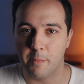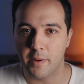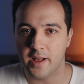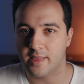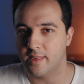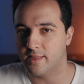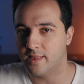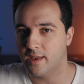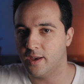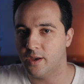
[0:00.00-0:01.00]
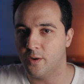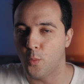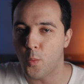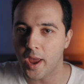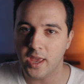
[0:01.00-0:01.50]
but the
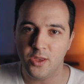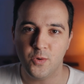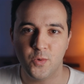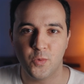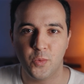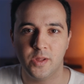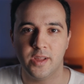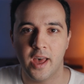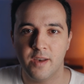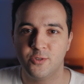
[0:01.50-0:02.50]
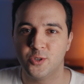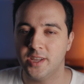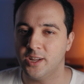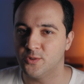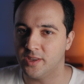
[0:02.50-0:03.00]
way you will have to
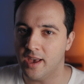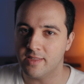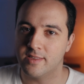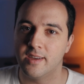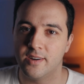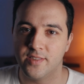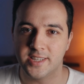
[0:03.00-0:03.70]
take to get there,